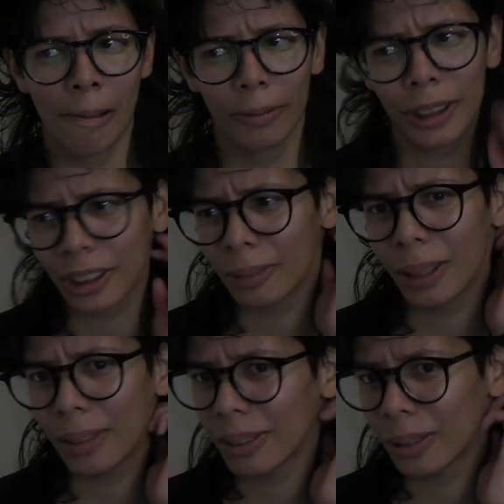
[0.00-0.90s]
we should be
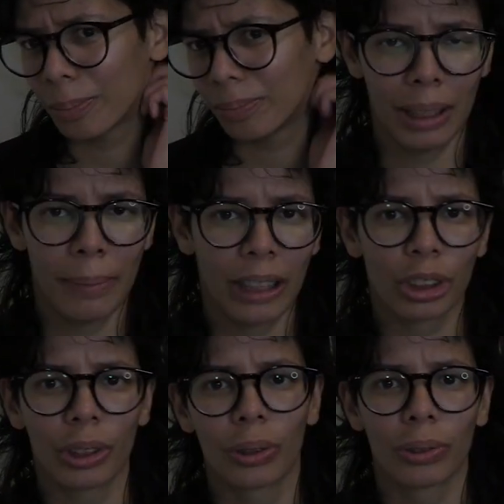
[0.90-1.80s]
able to
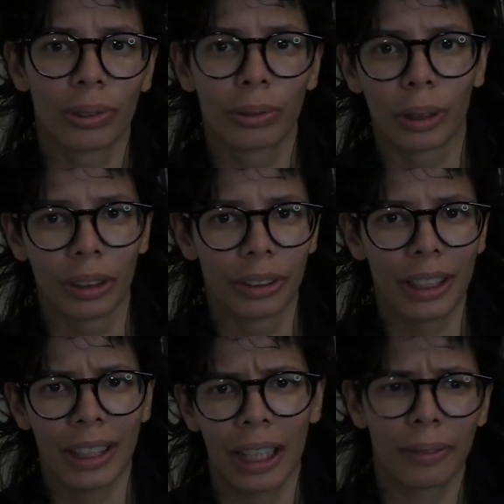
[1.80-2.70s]
imagine a whole new world
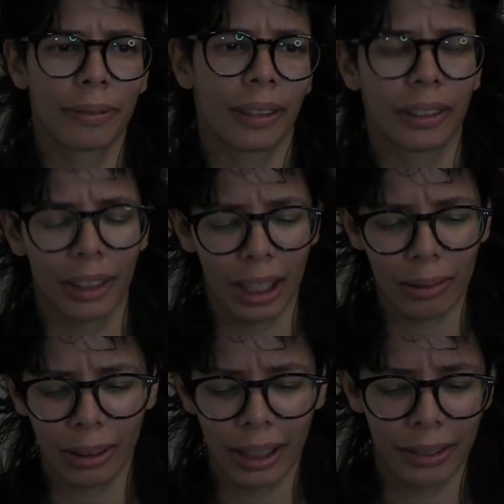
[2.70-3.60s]
and have fun. I
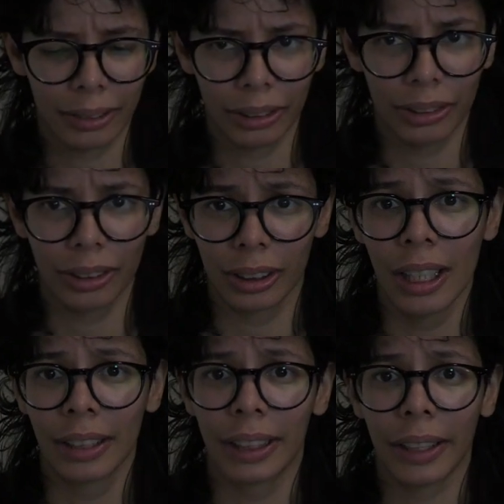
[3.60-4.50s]
don't want to ever lose
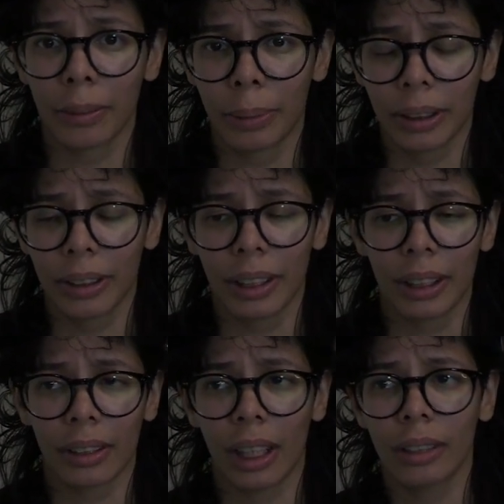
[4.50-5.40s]
that ability.
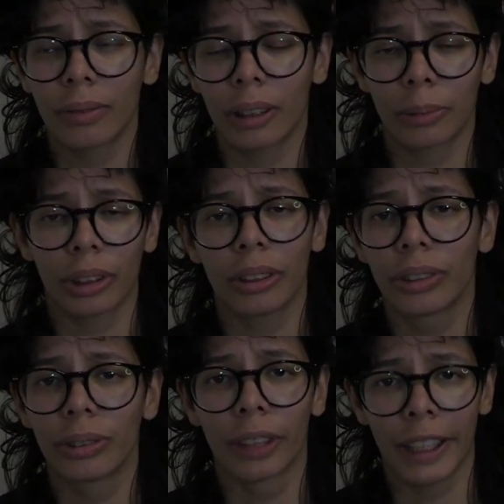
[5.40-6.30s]
A lot of what I'm trying to
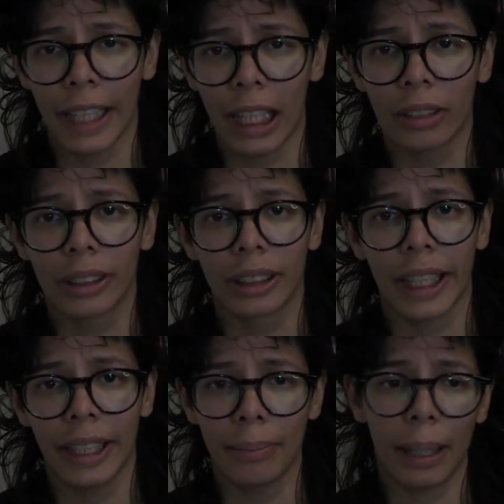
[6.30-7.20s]
do right now is
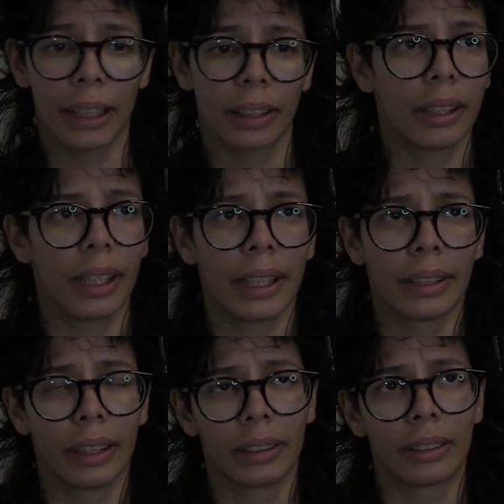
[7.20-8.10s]
gain back
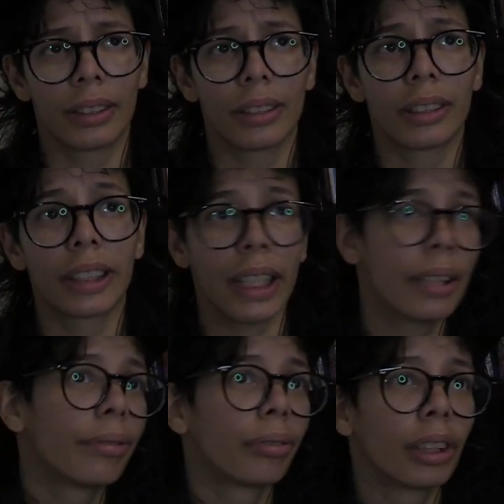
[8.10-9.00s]
and
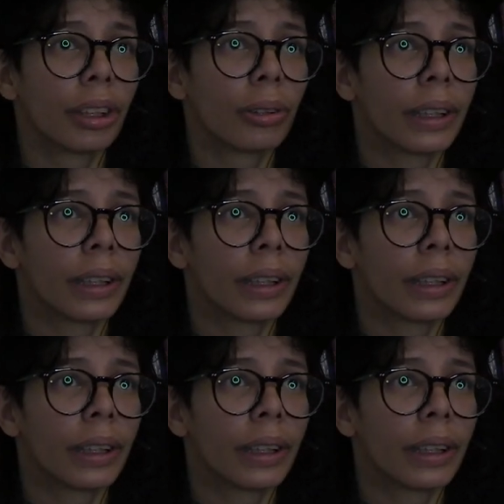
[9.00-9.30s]
save little